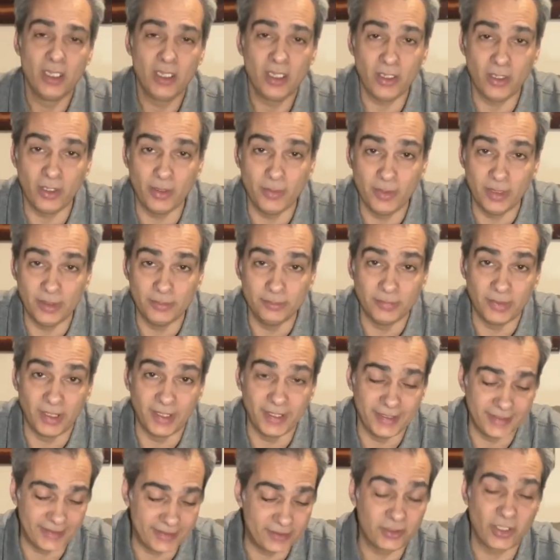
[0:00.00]
um, uh,
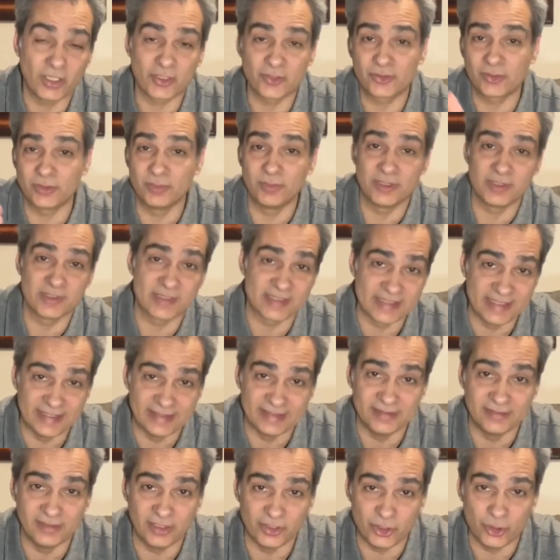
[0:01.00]
my customers
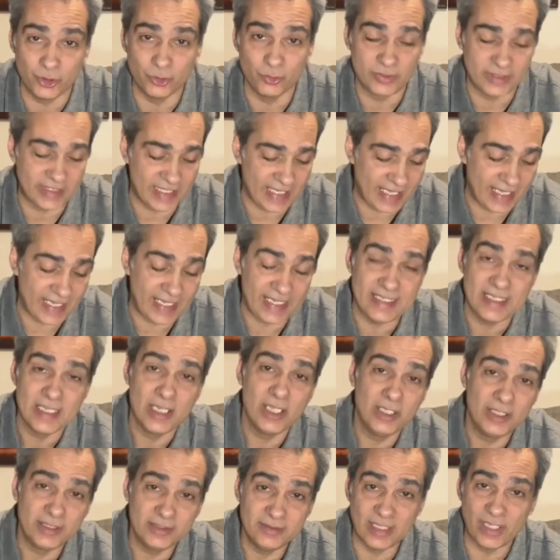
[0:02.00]
in the UK,
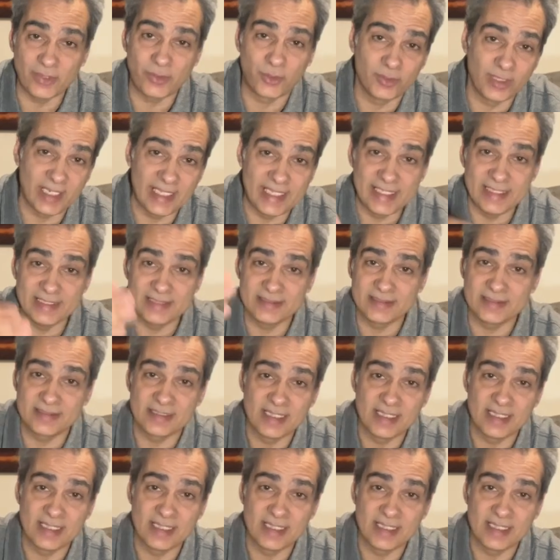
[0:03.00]
Netherlands,